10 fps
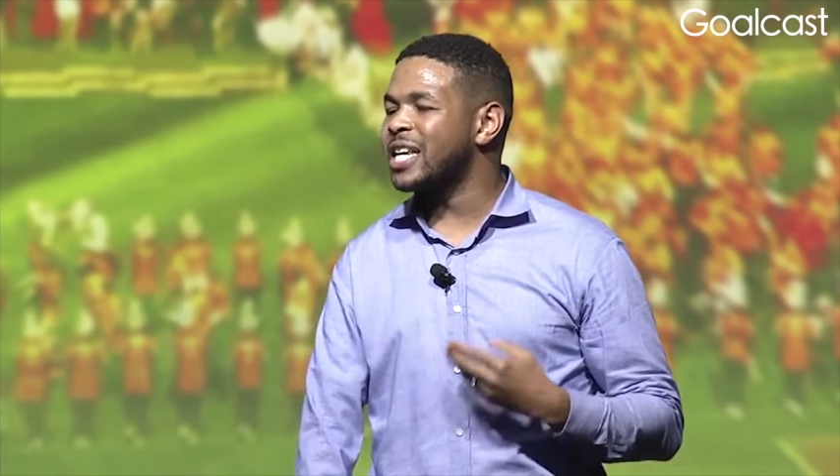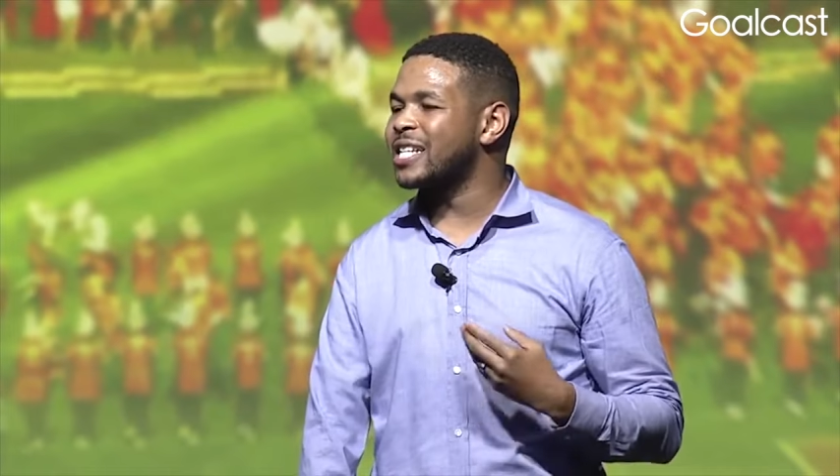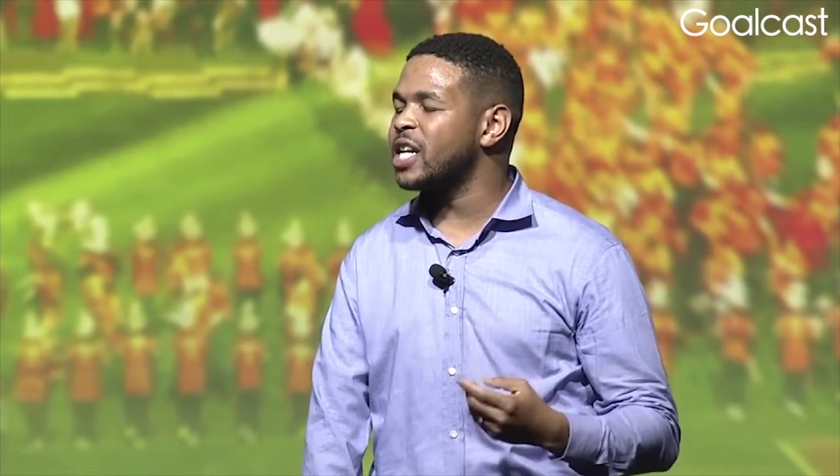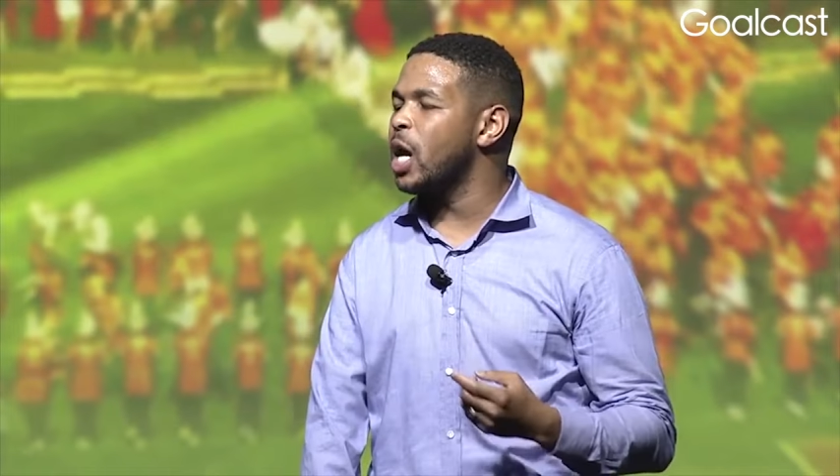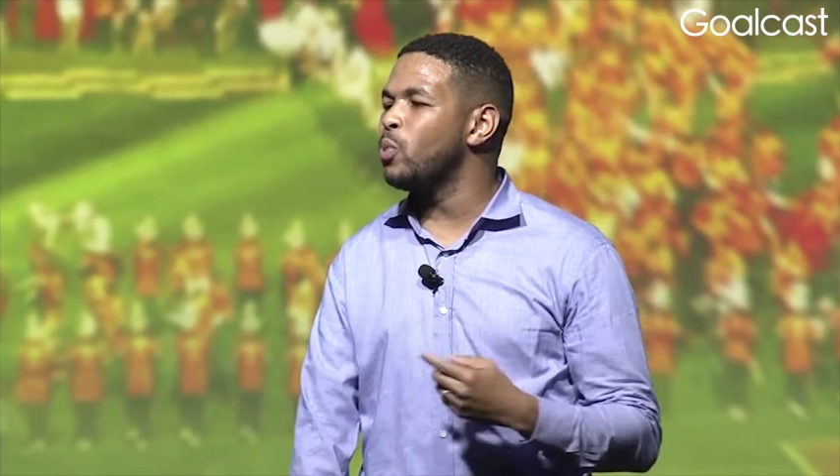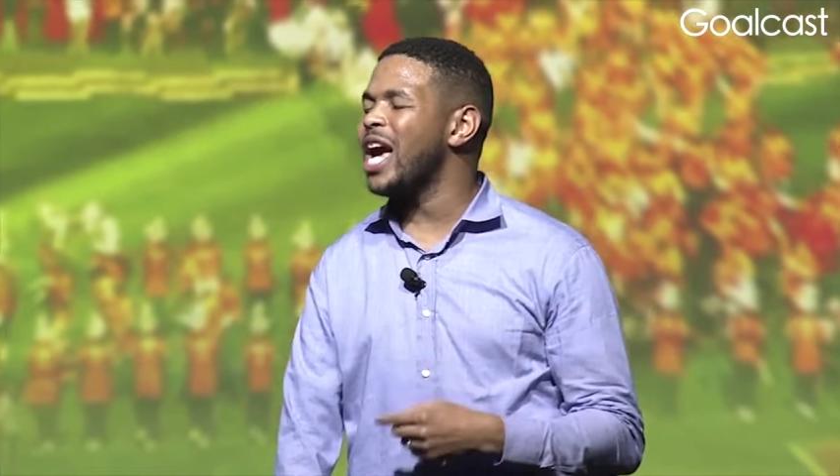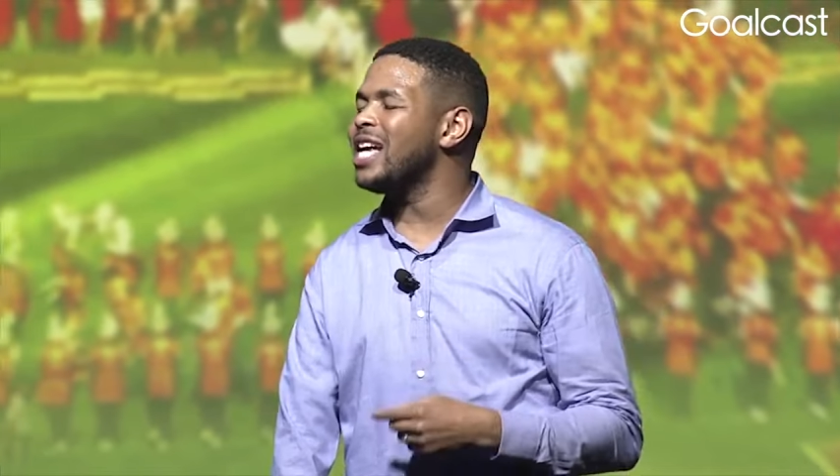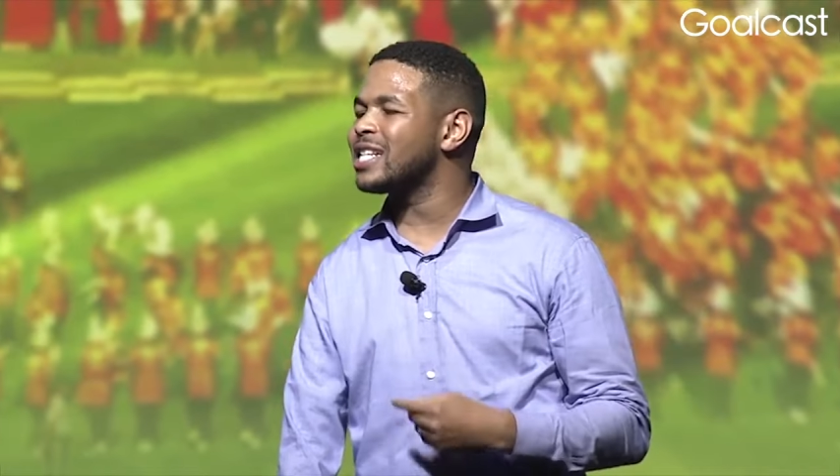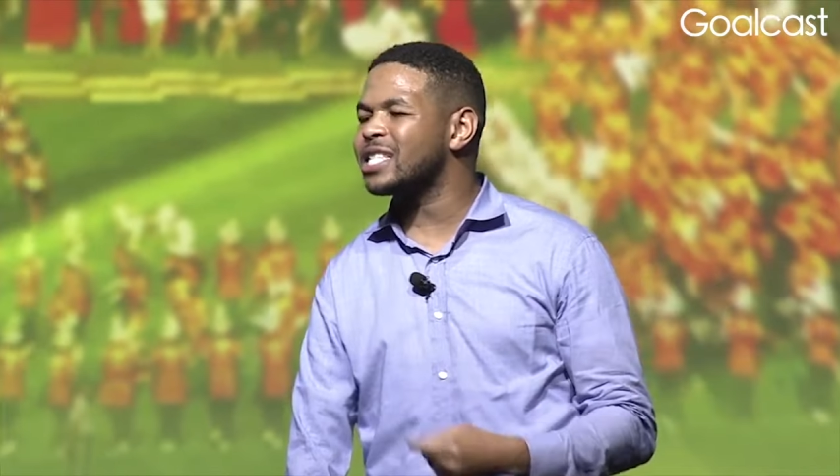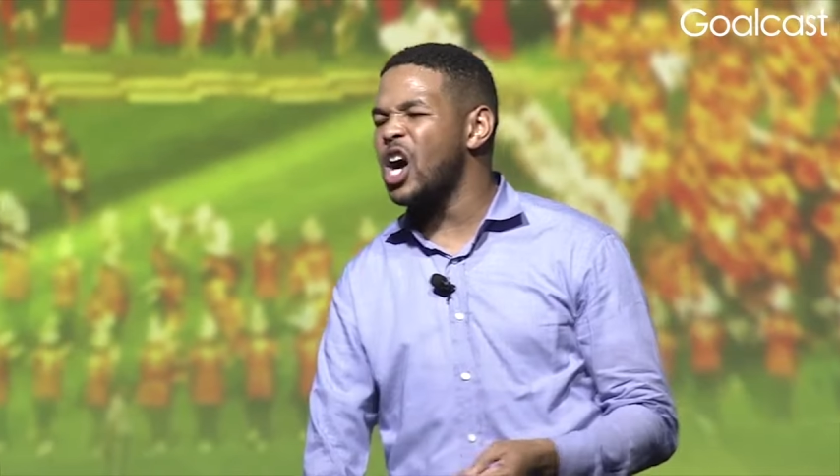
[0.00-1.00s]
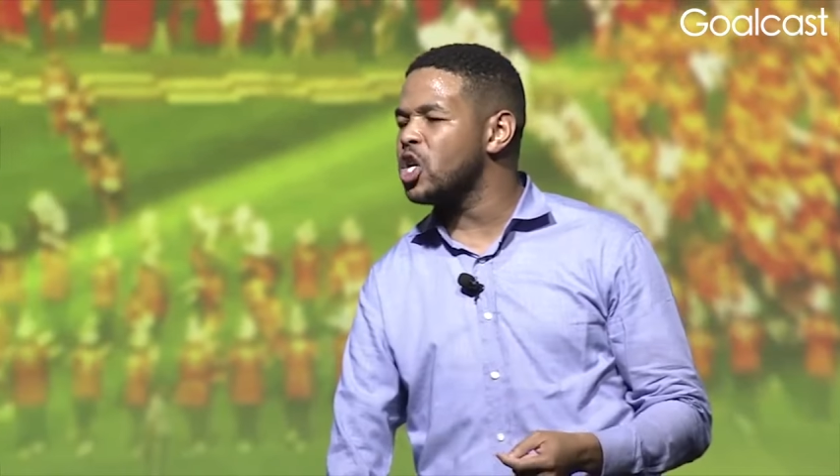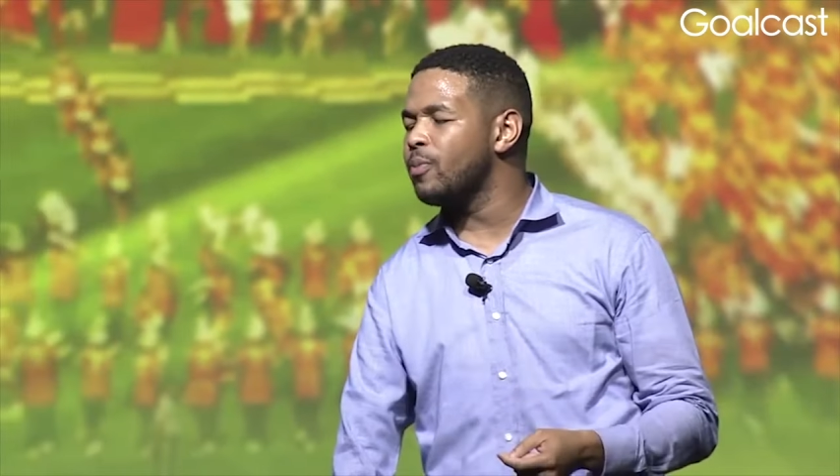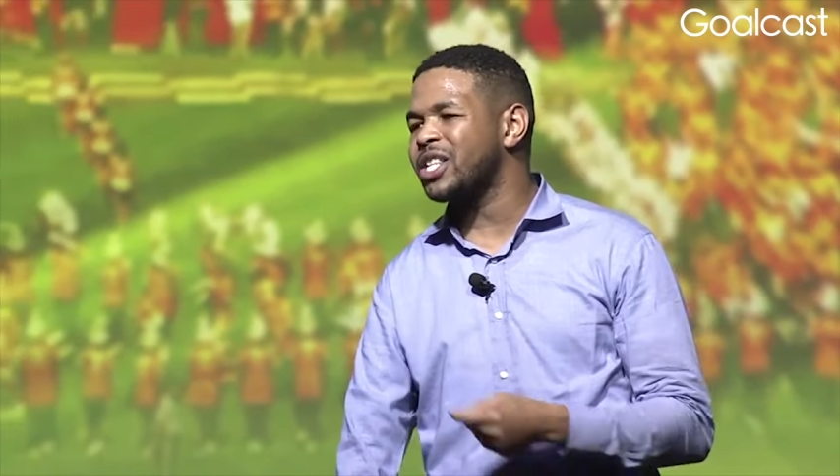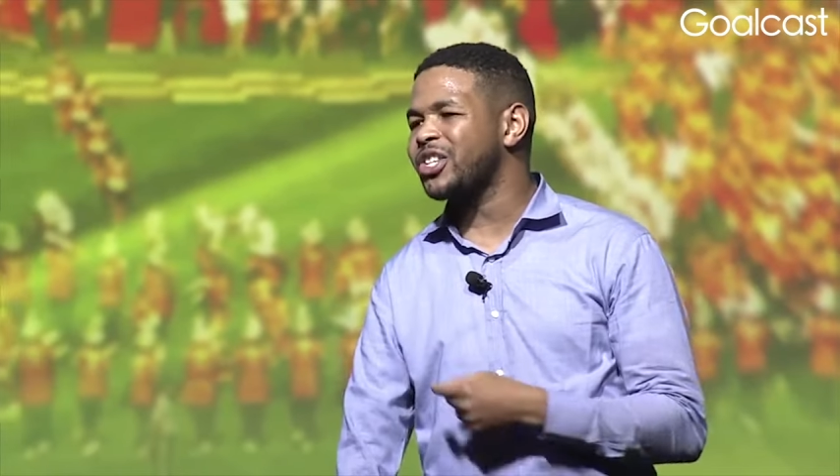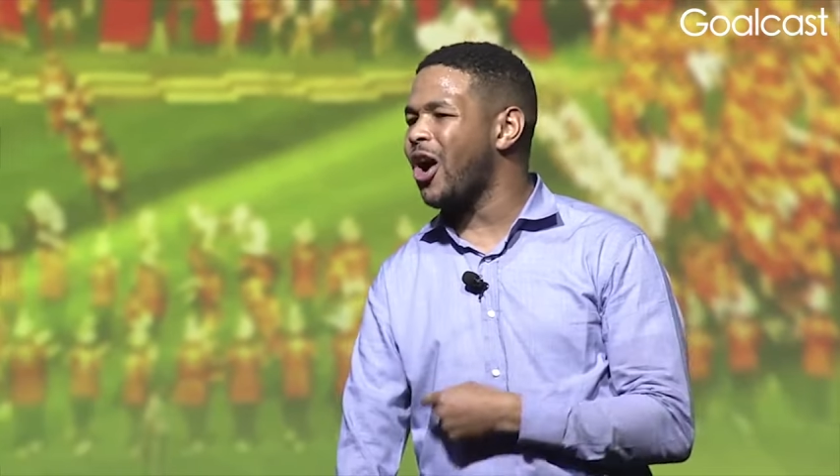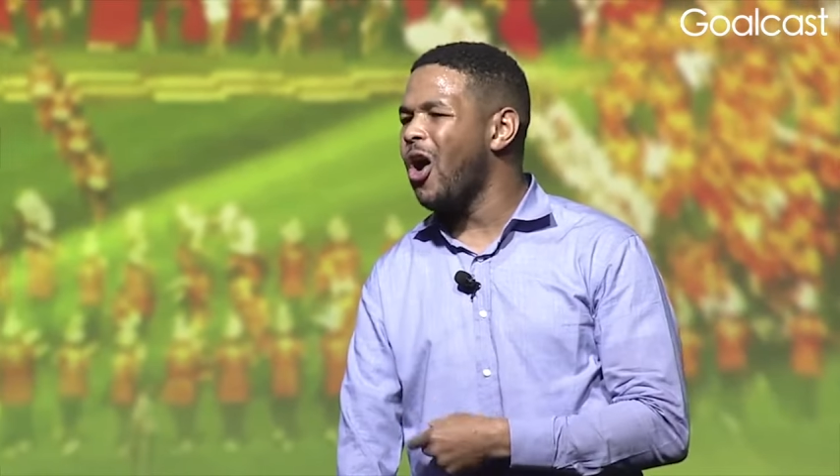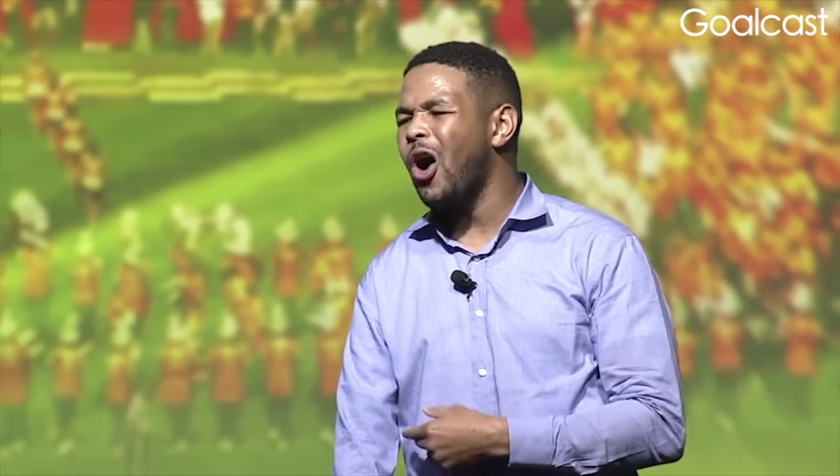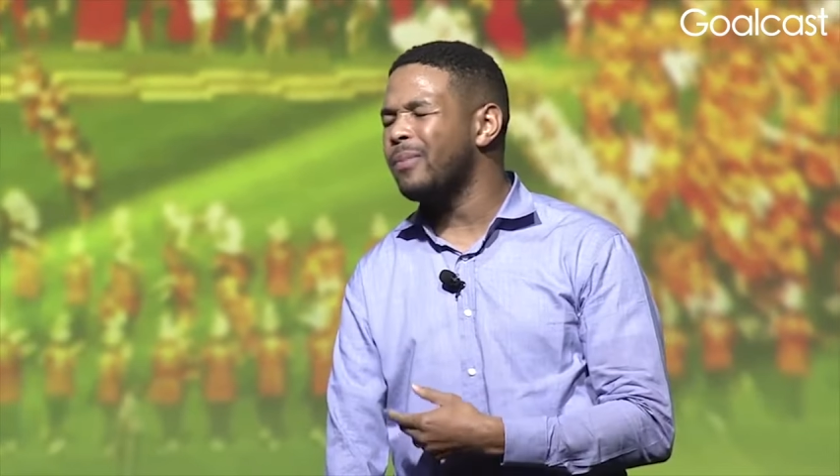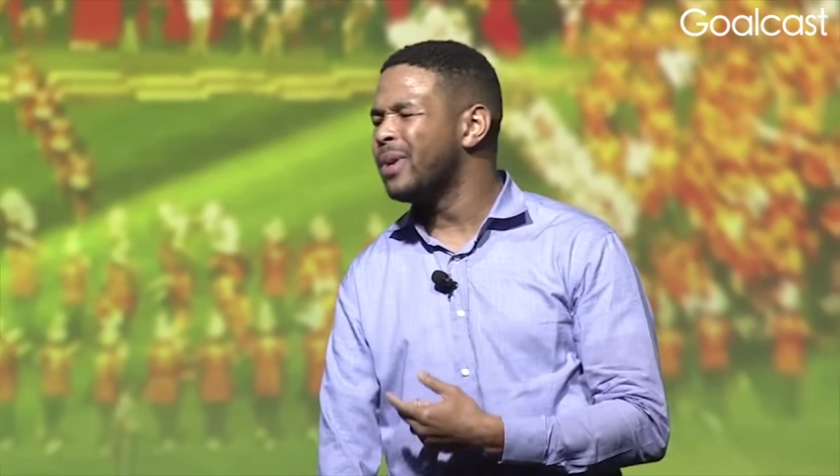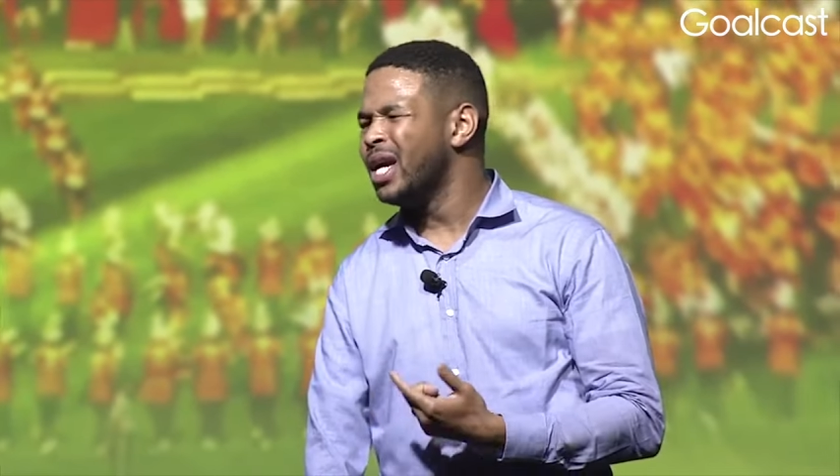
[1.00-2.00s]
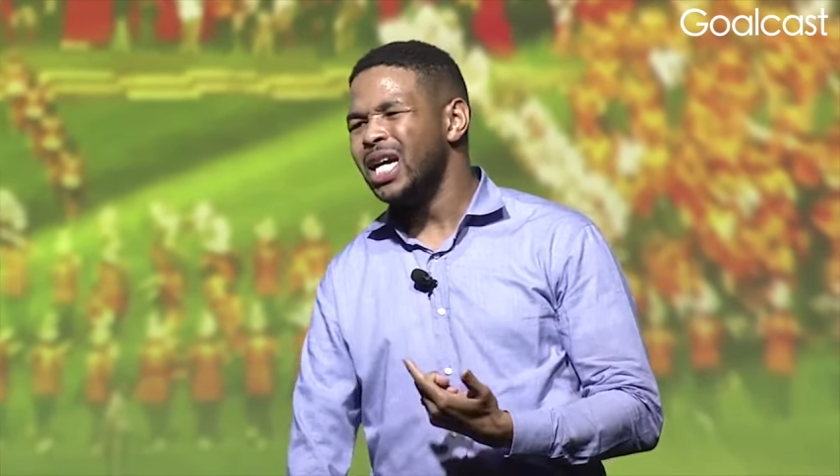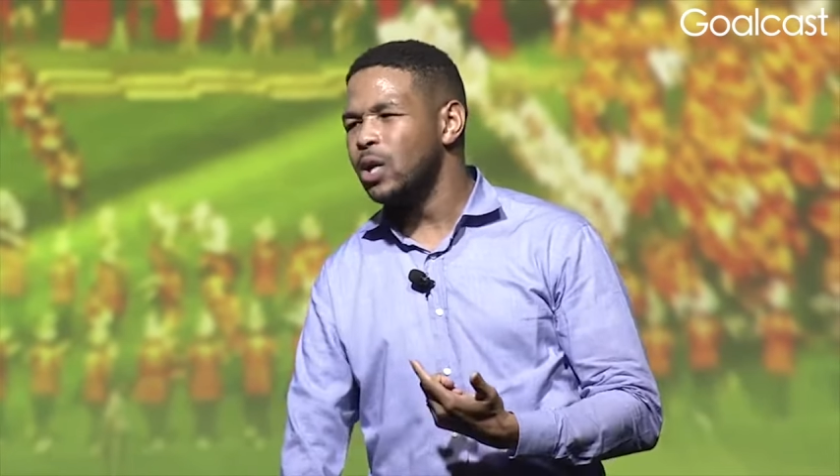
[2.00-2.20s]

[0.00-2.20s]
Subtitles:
He said, son, we hate to tell you, but your arm,